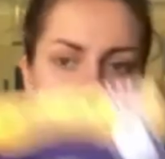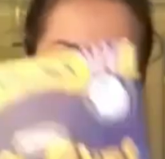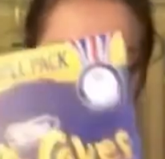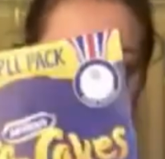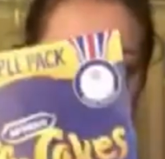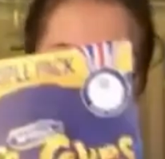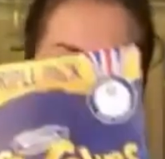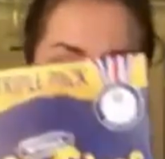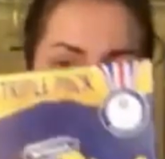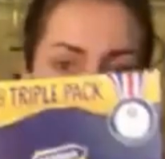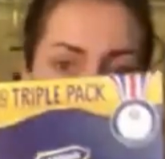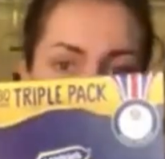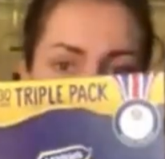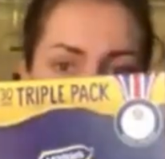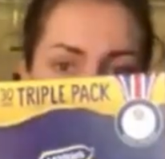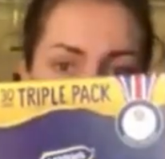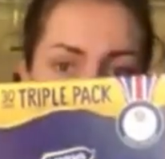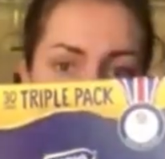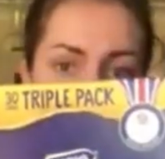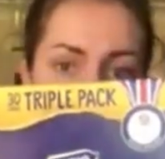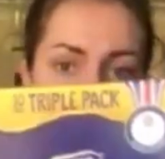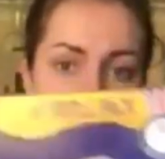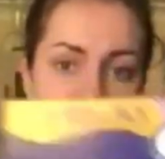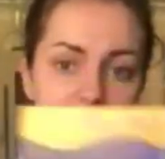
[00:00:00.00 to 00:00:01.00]
Some Jaffa
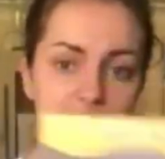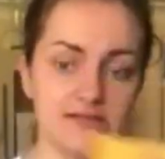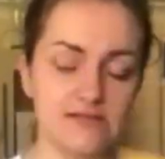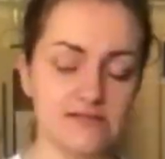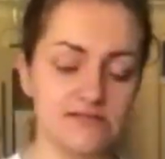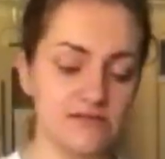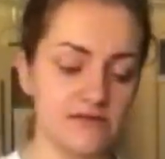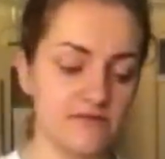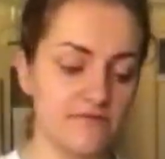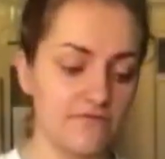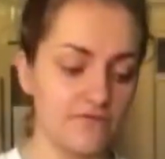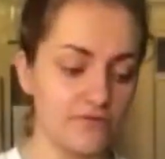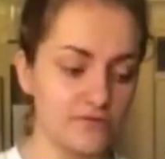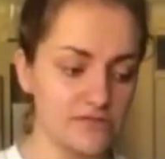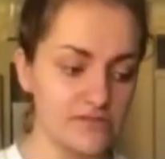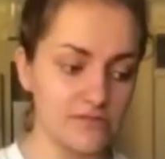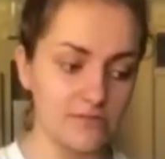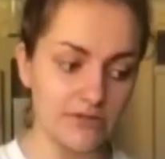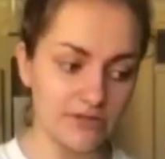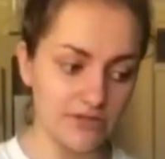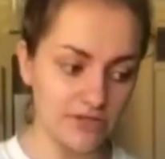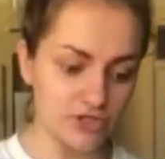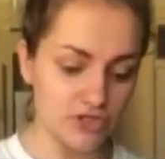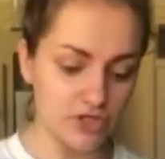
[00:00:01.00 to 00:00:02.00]
cakes for
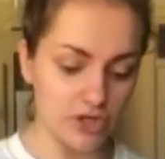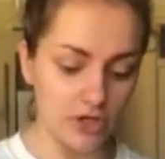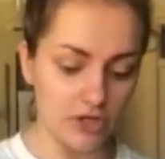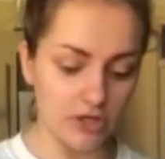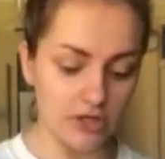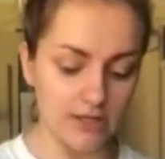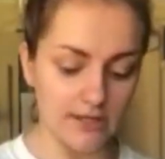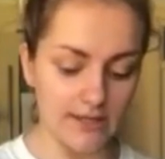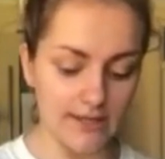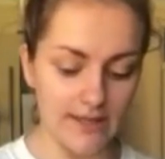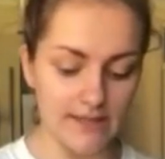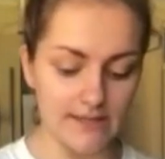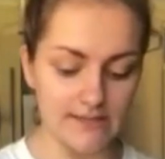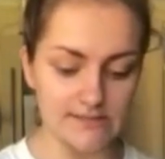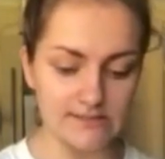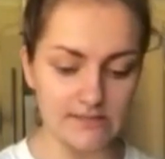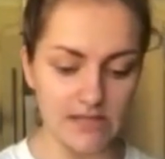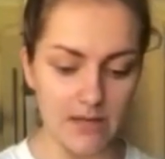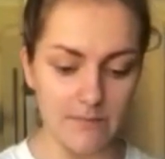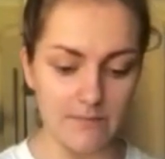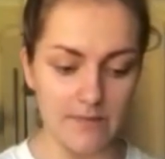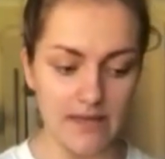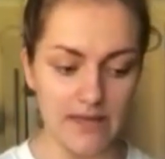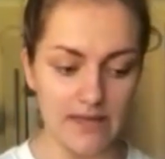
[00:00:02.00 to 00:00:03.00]
some of the chocolate cakes that
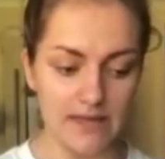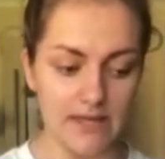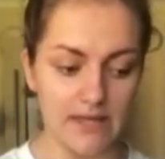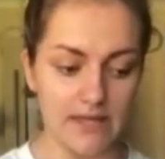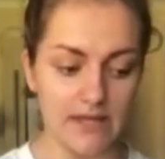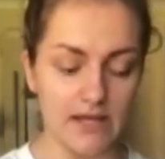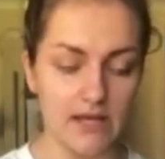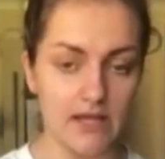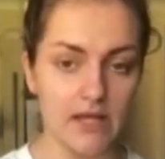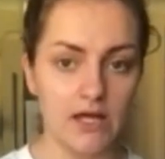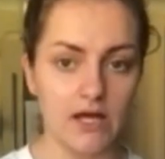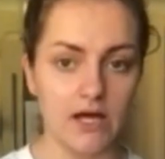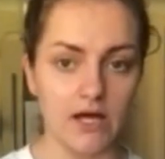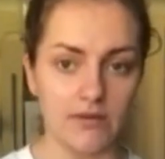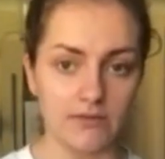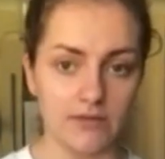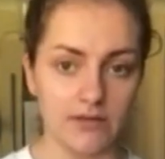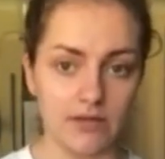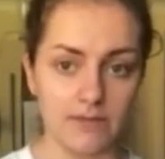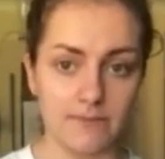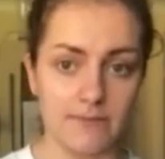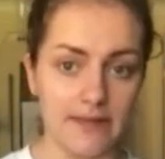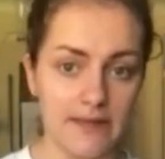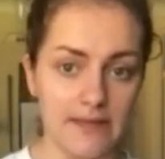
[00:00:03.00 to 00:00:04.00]
I'm making. I'm
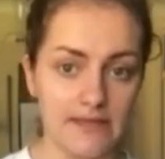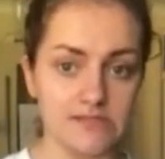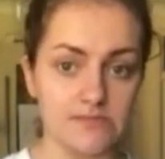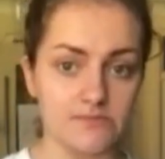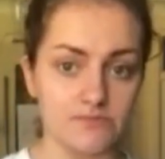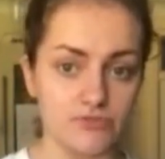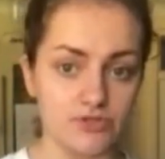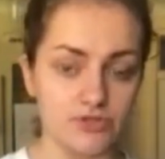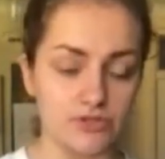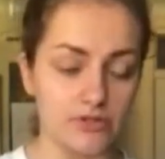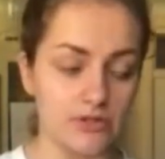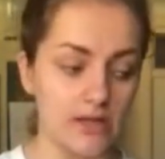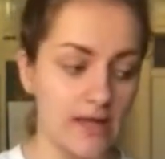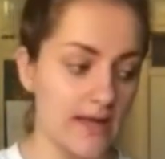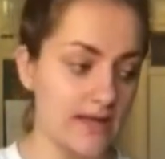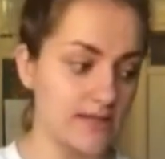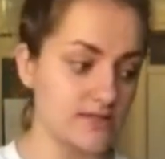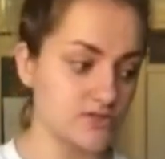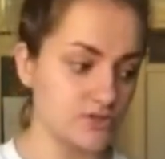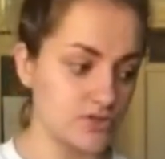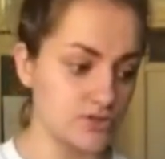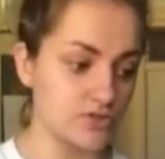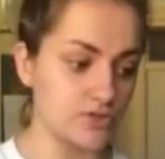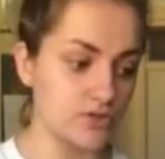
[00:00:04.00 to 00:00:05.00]
going to make some
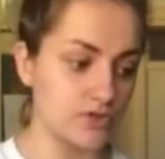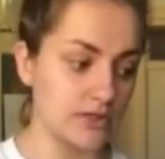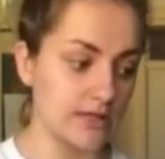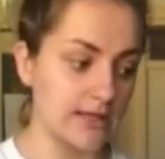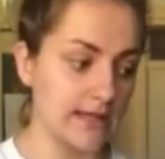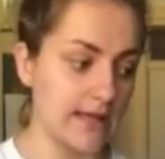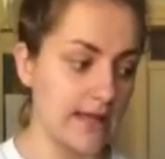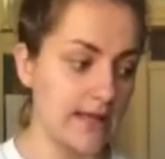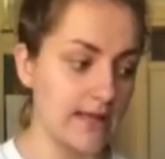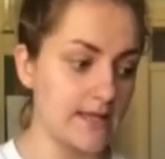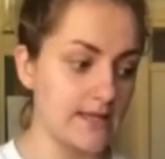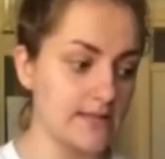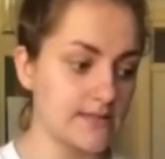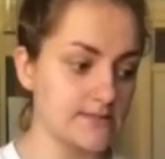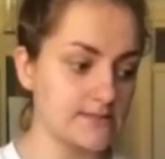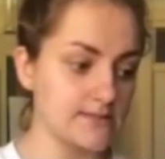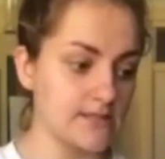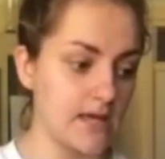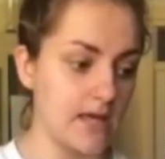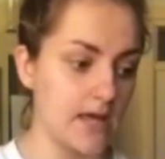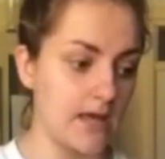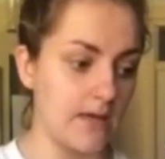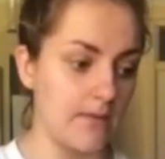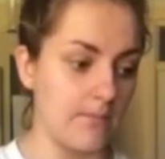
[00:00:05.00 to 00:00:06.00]
extra chocolate cakes.
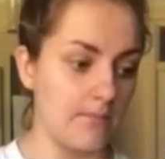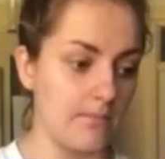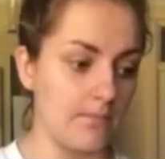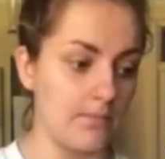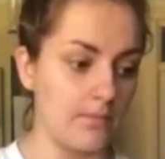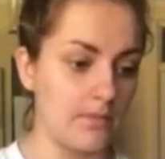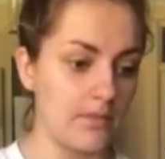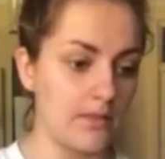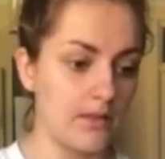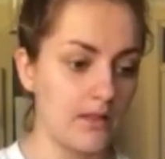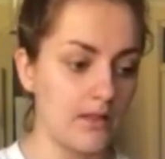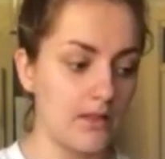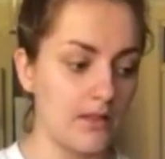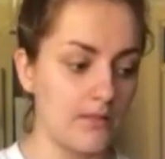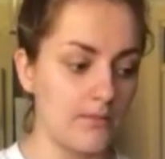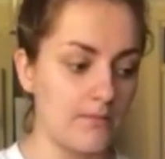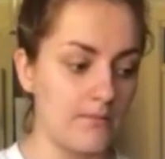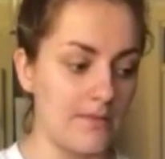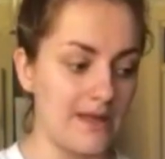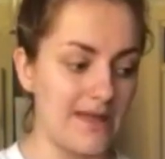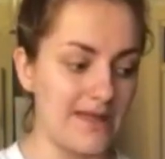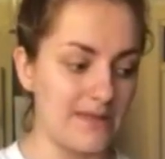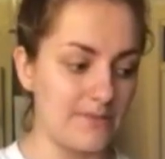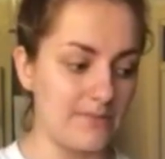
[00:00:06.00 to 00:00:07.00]

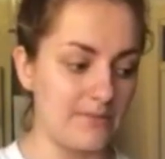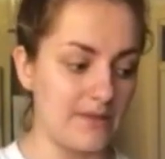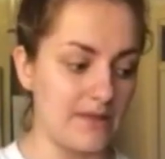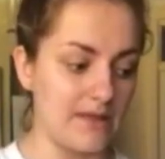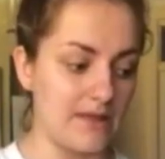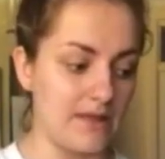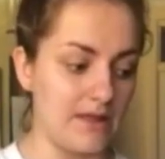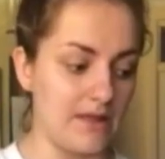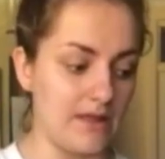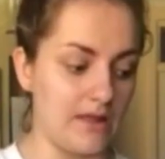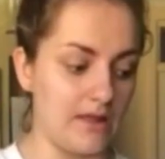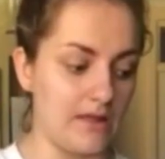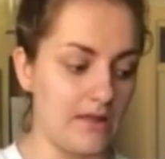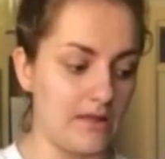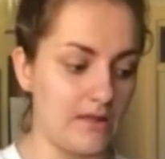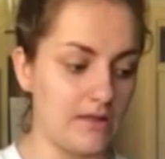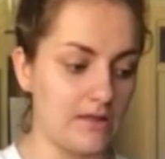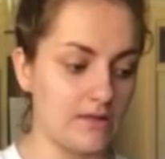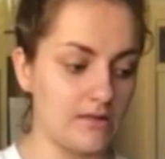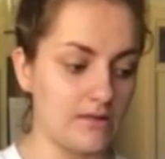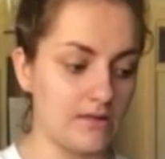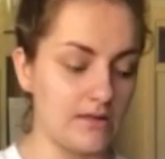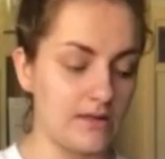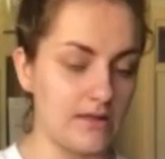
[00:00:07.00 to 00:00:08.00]

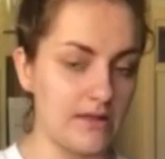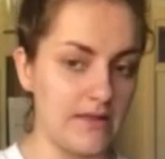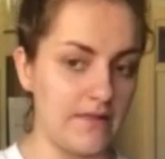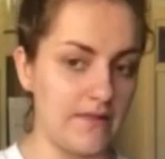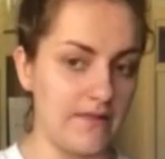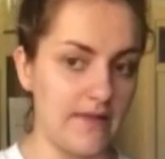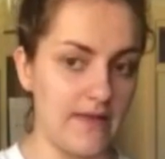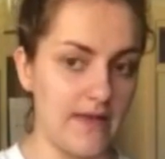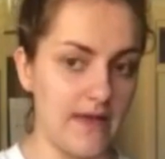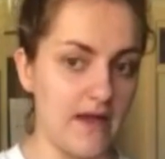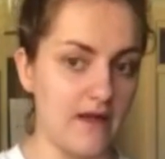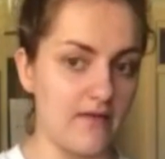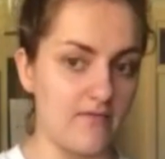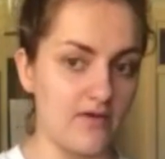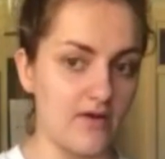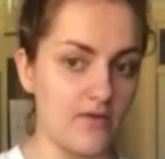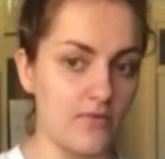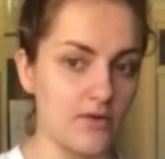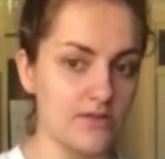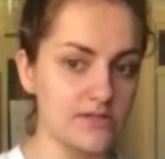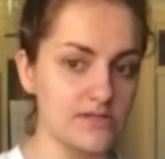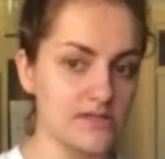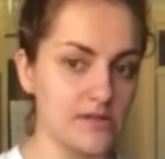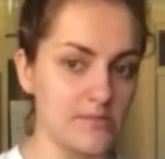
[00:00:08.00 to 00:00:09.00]
Maybe in the Aero
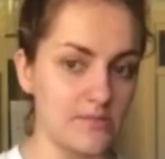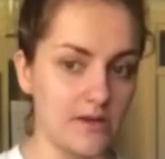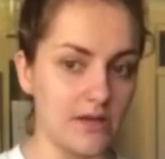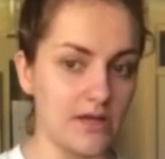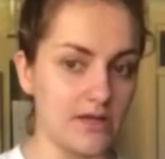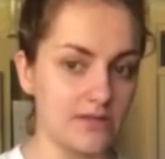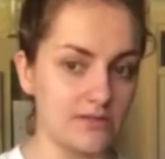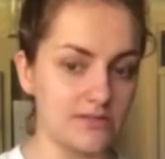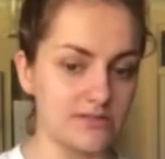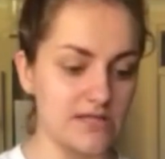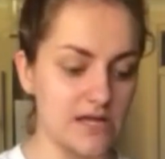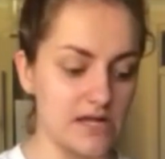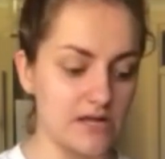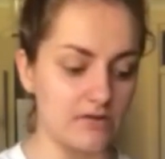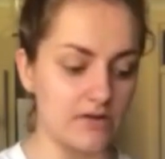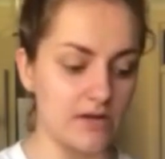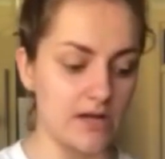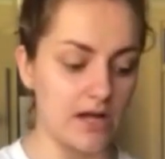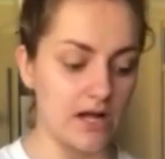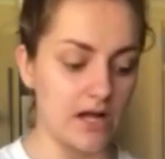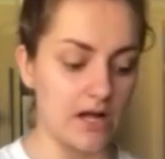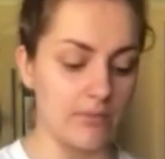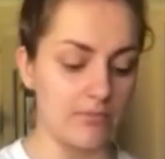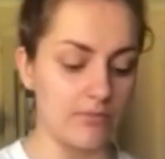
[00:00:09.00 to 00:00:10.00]
ones, I might
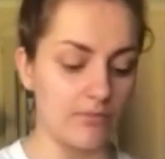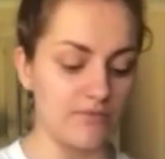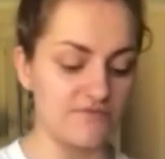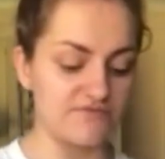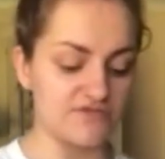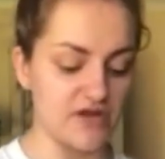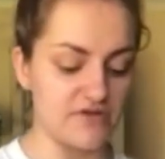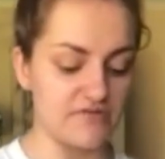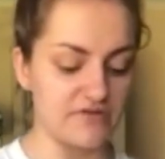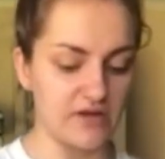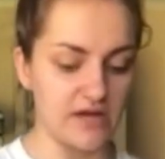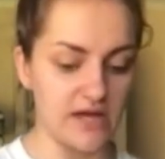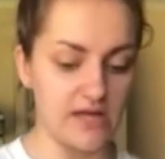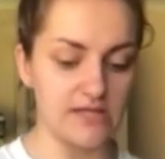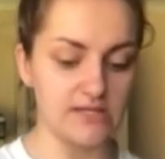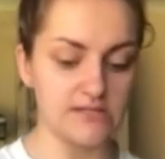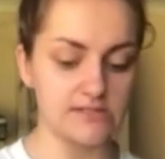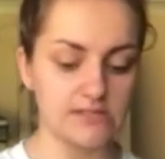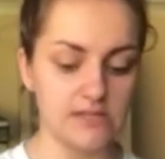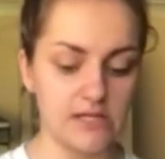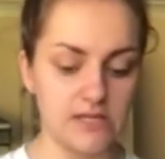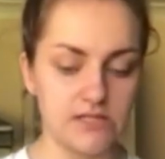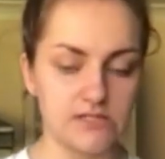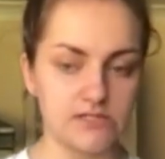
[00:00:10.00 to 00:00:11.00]
decorate a couple of Jaffa
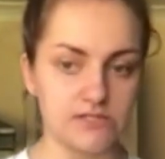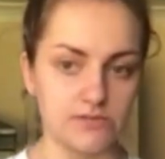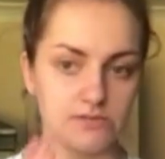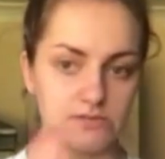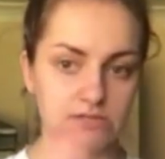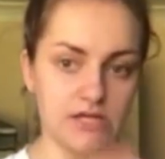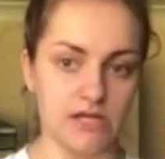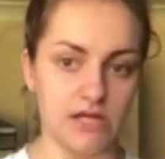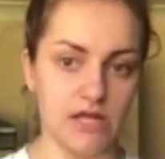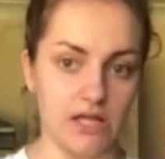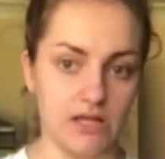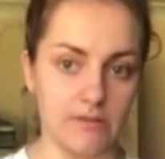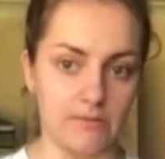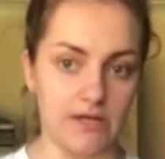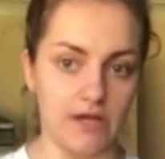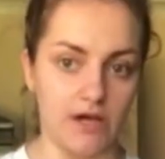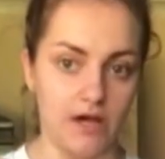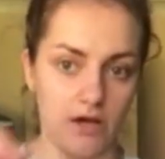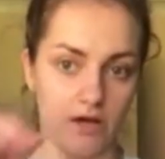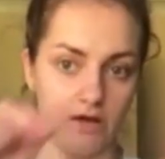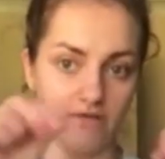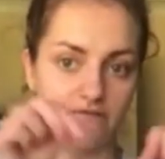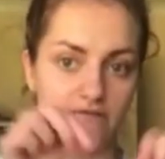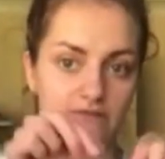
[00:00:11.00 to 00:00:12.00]
cakes. So I was going to cut them in
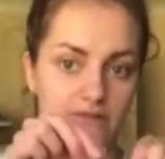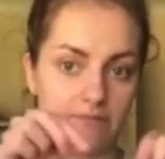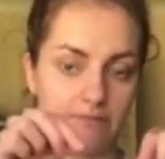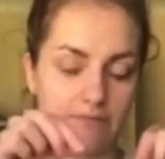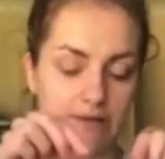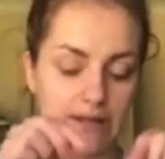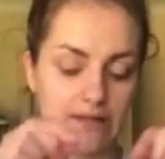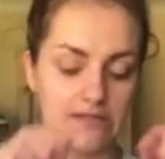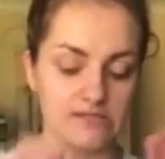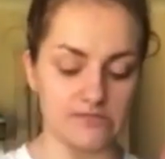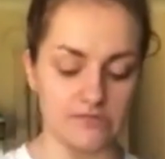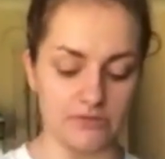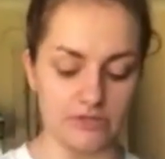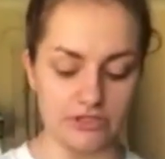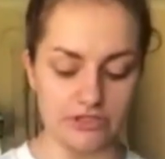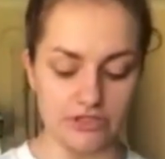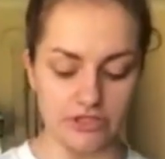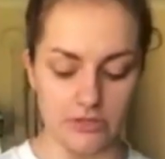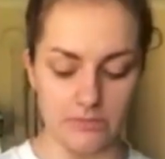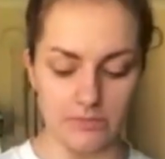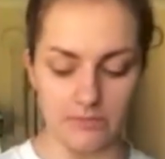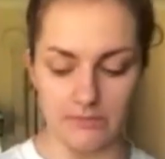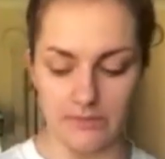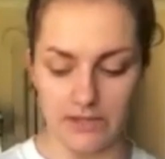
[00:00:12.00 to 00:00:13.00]
half and then place them on the
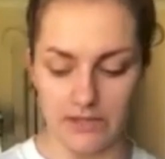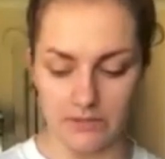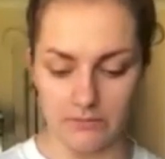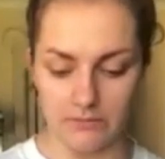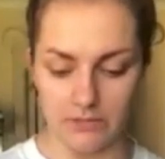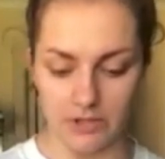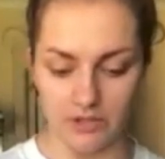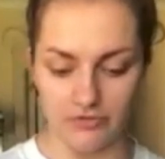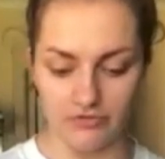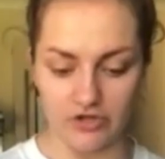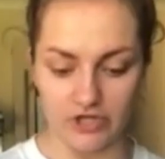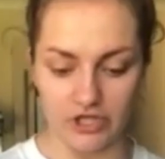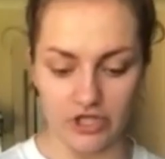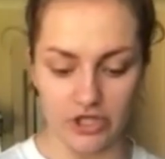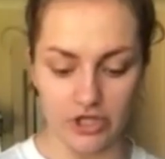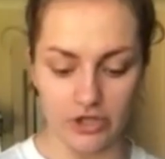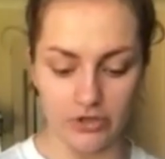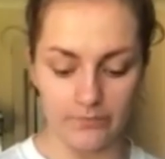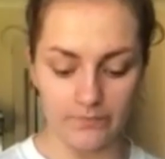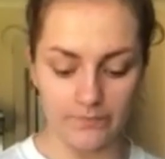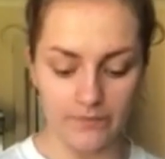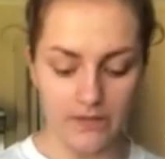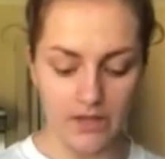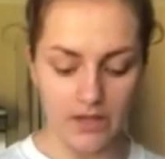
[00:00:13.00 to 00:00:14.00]
top and make them look really
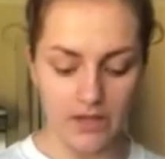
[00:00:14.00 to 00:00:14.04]
cute.